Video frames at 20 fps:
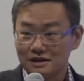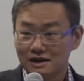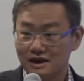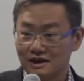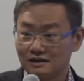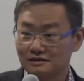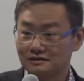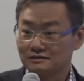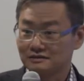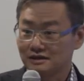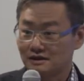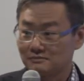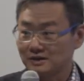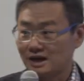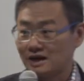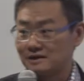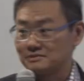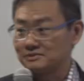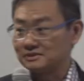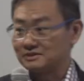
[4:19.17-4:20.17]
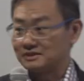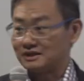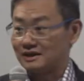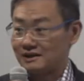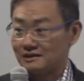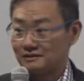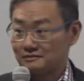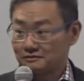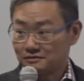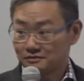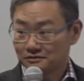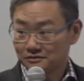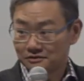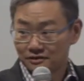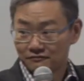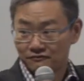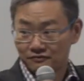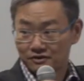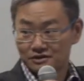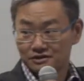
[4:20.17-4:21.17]
and sometimes they are
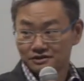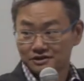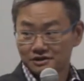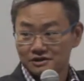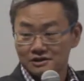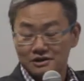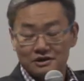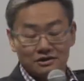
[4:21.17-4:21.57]
different.